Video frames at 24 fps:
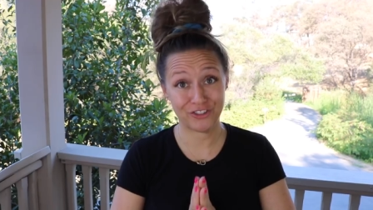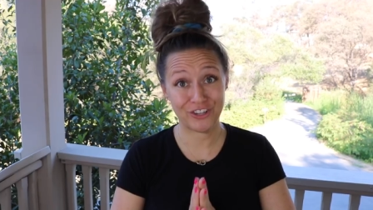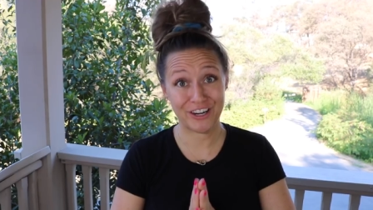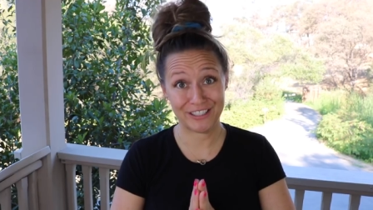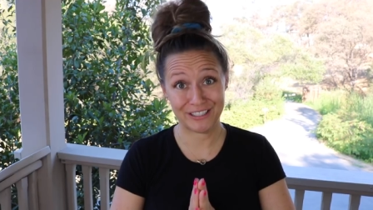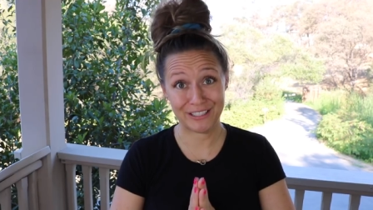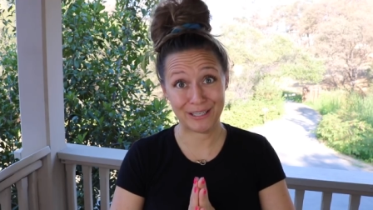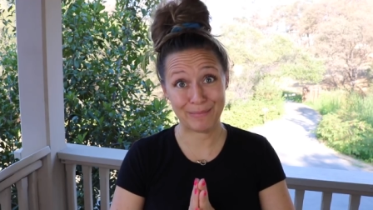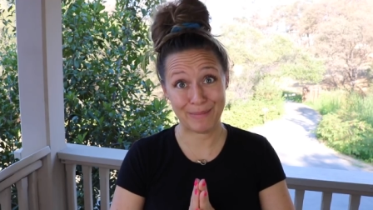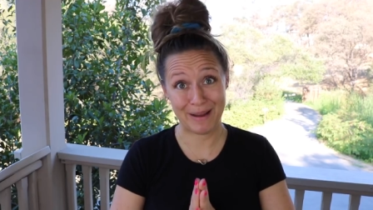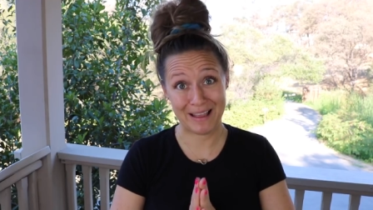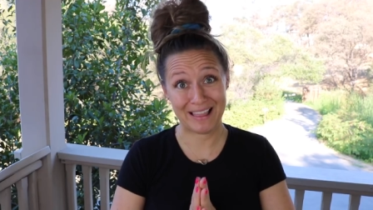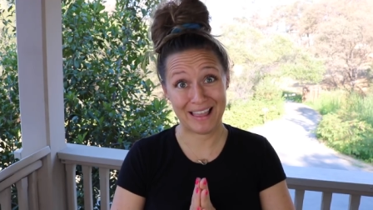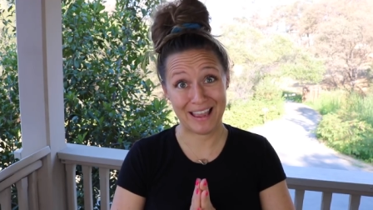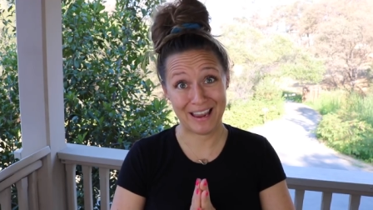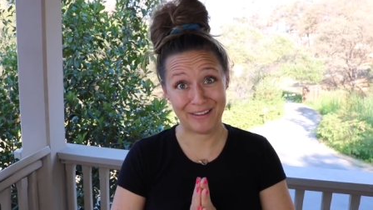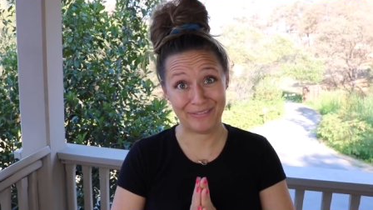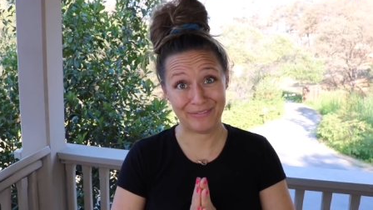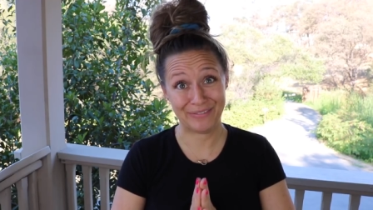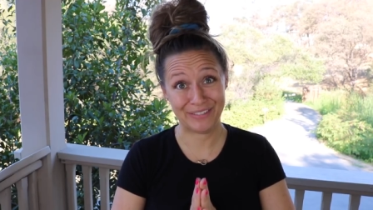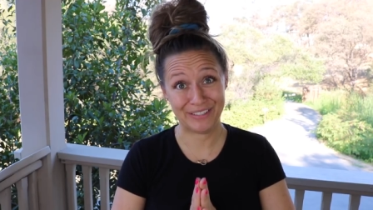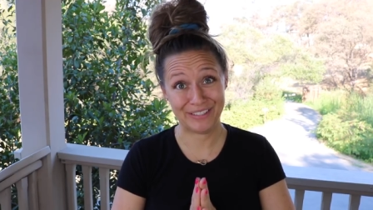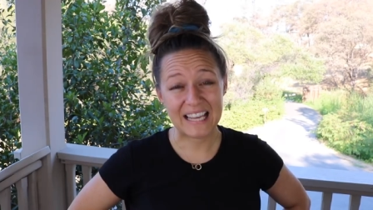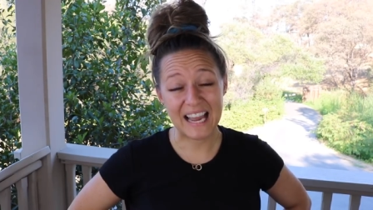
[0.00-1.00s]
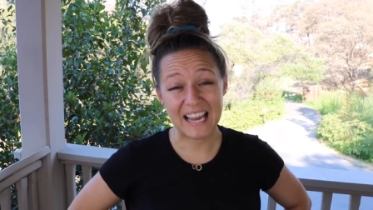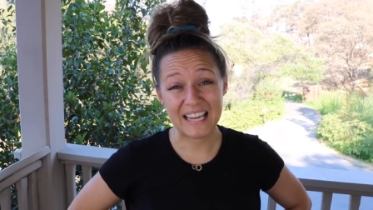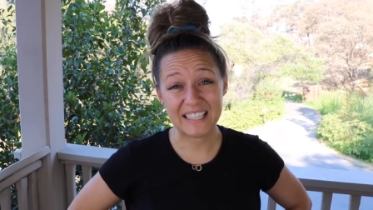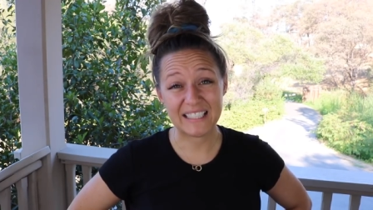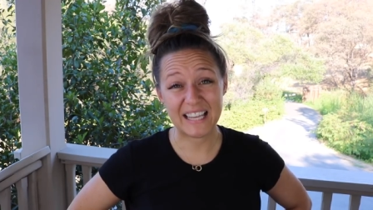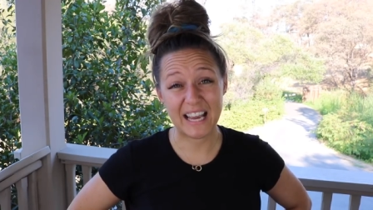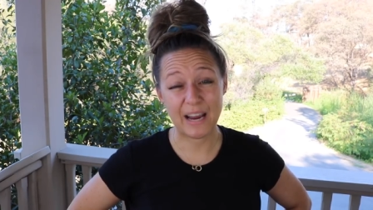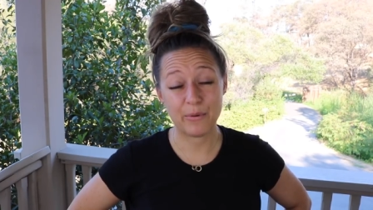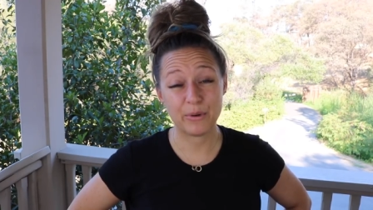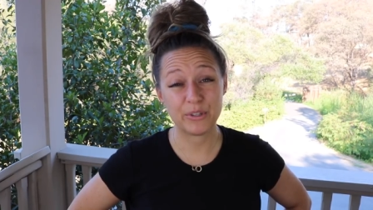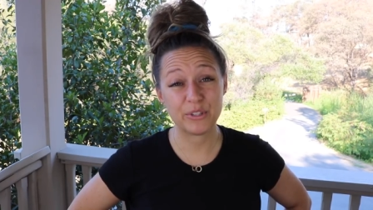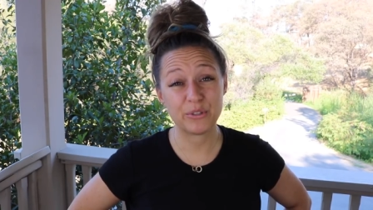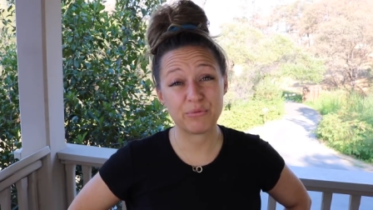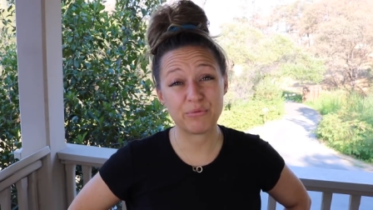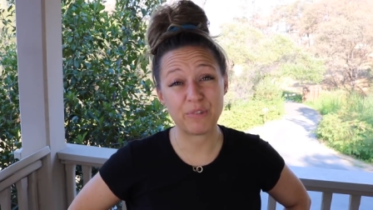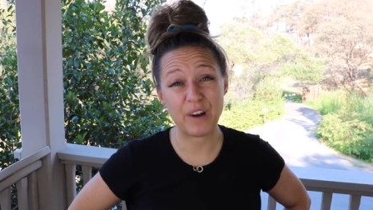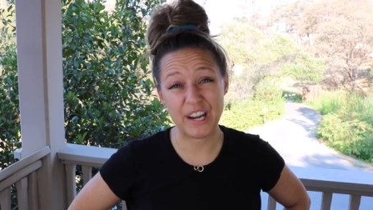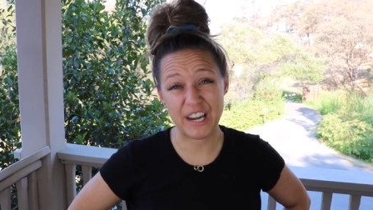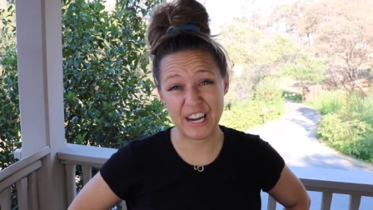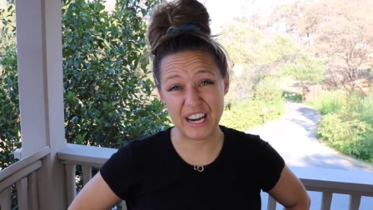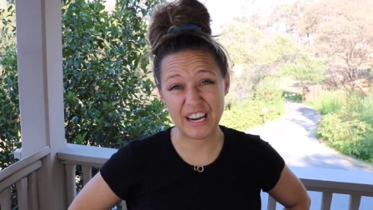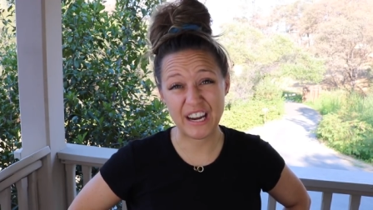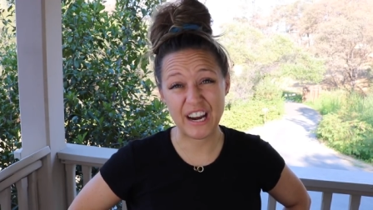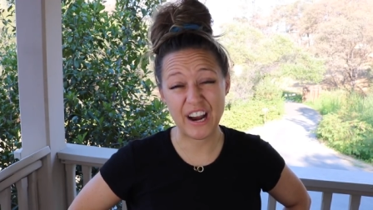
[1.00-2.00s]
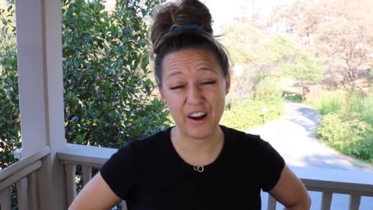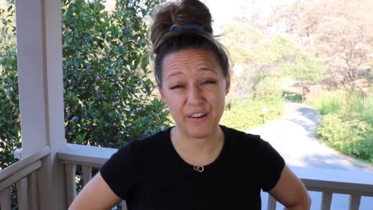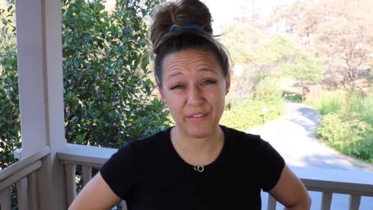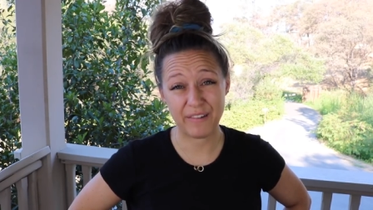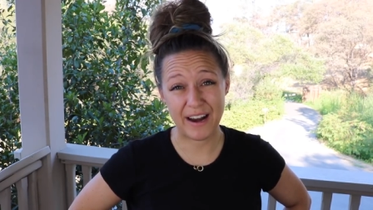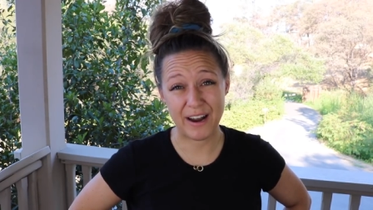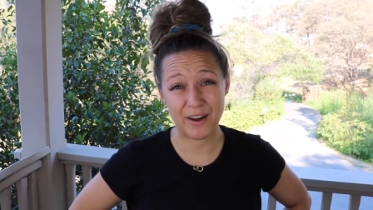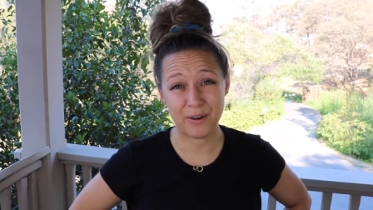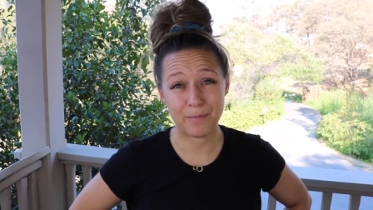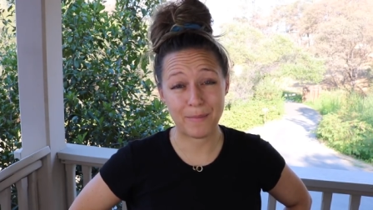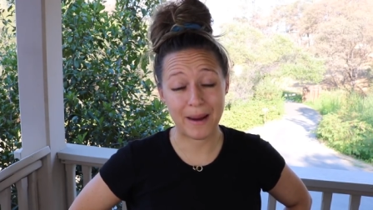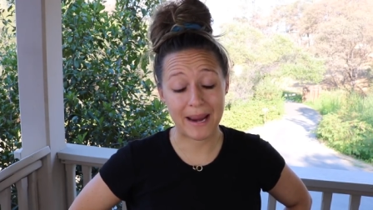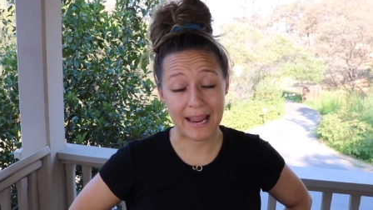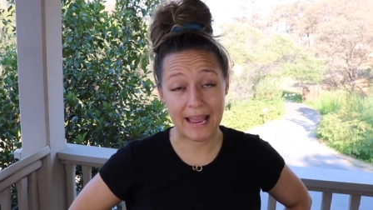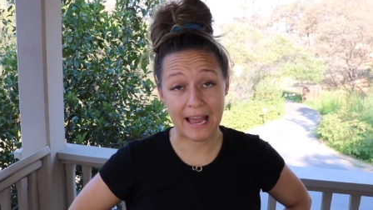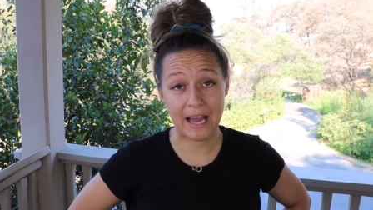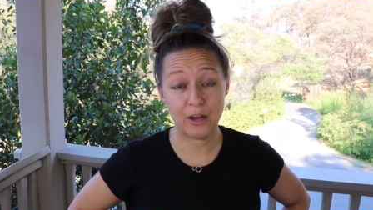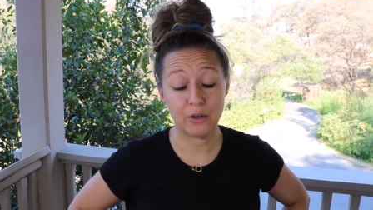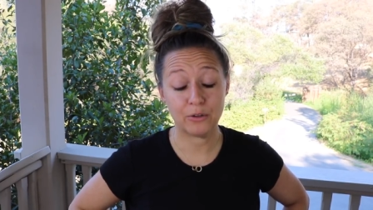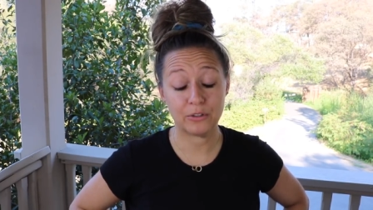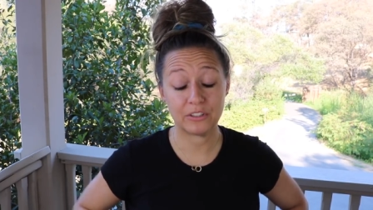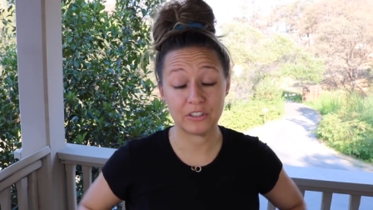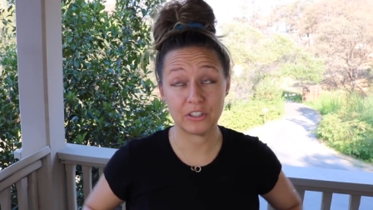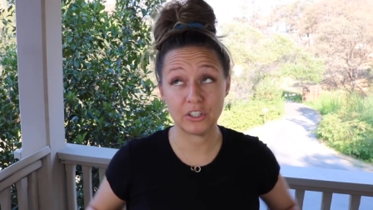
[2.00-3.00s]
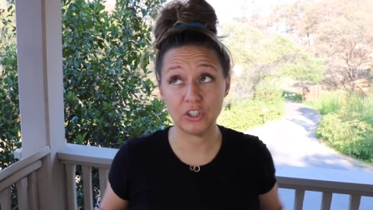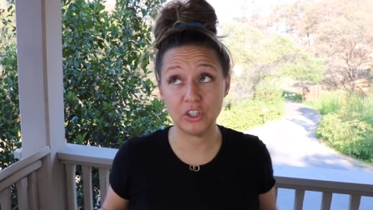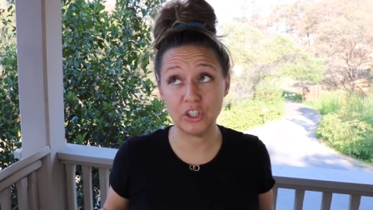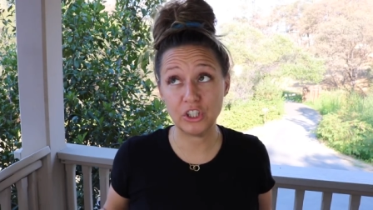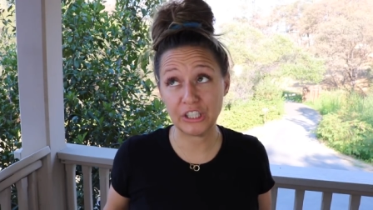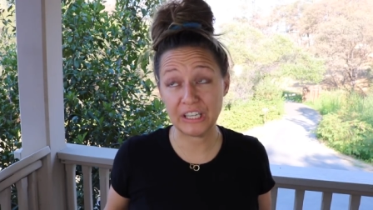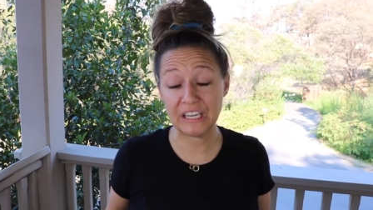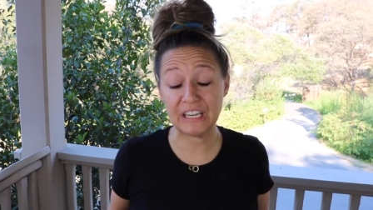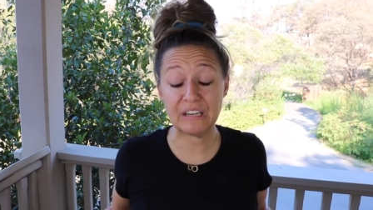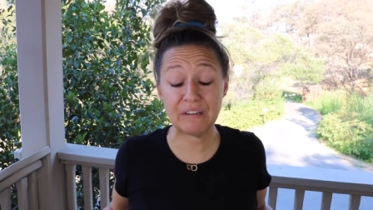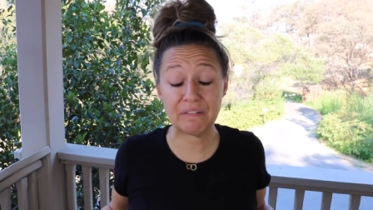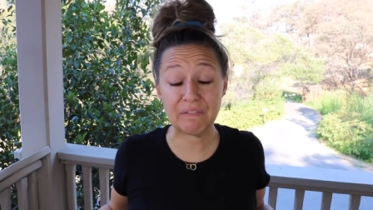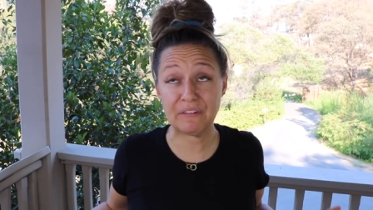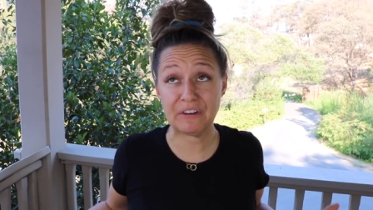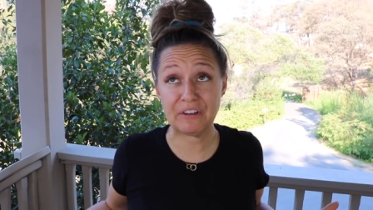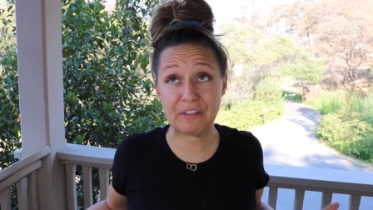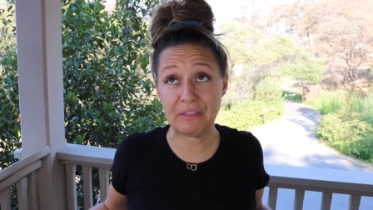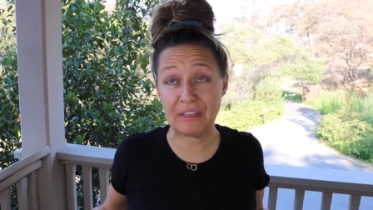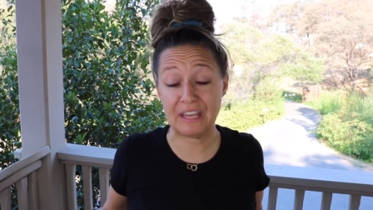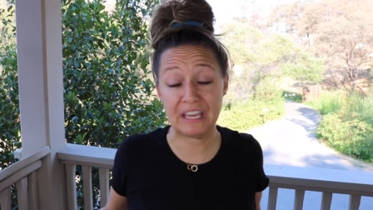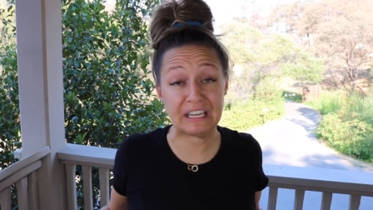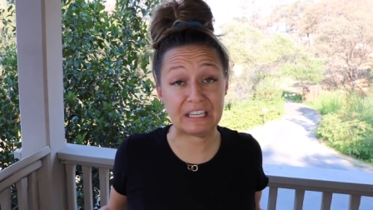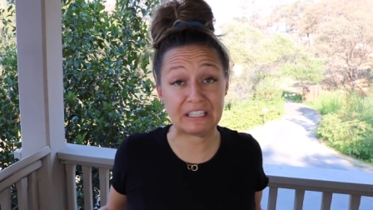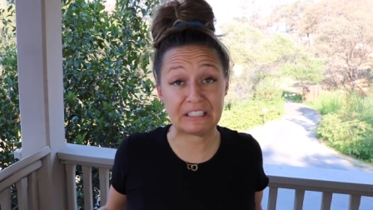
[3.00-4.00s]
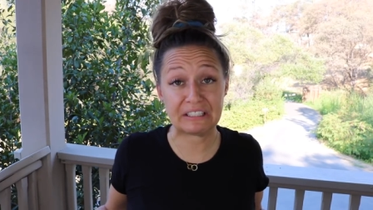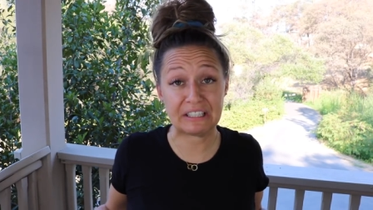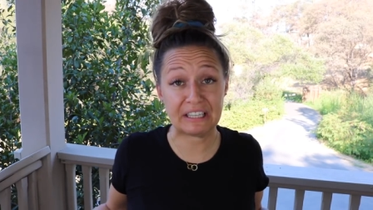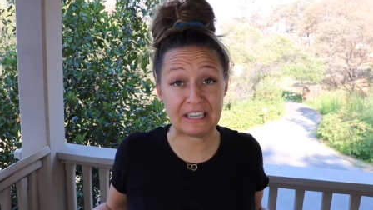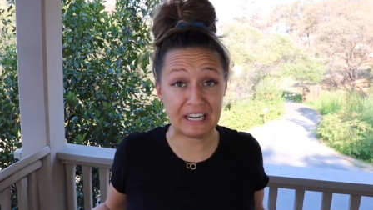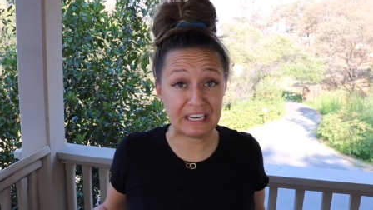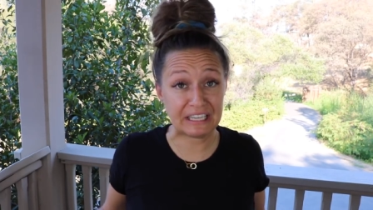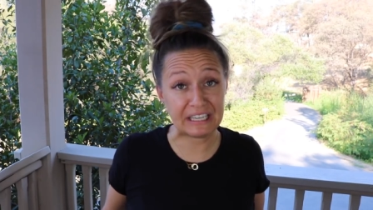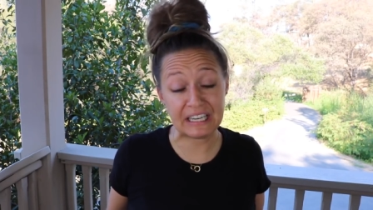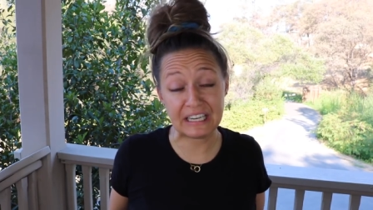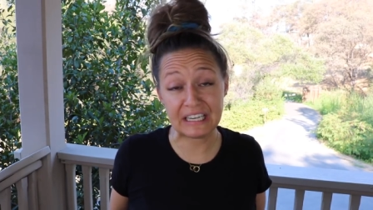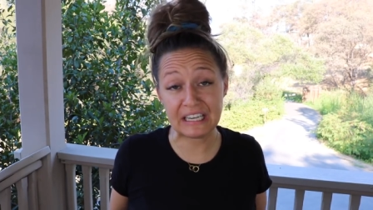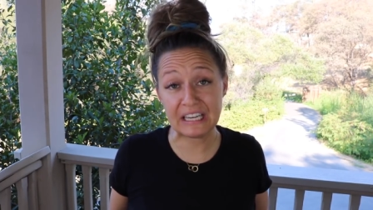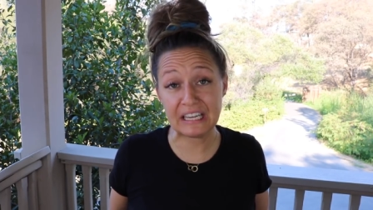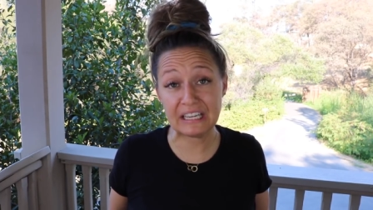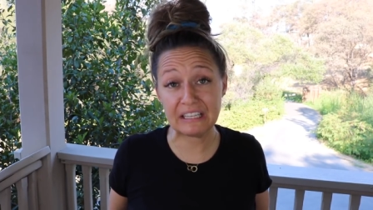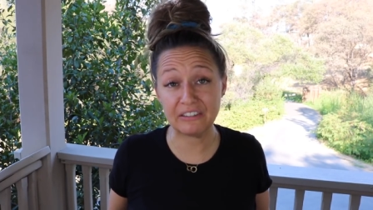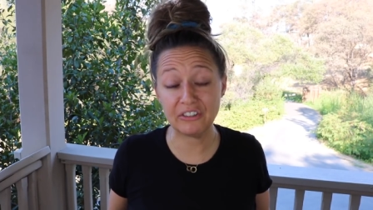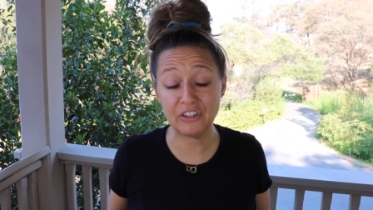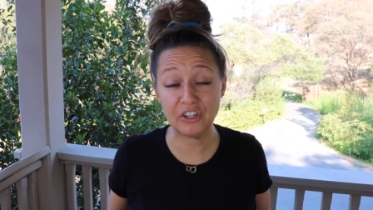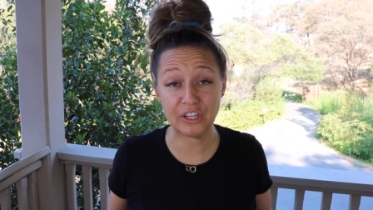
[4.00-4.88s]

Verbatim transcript: stress in my life. Guys, I was running around my house looking for things that I needed,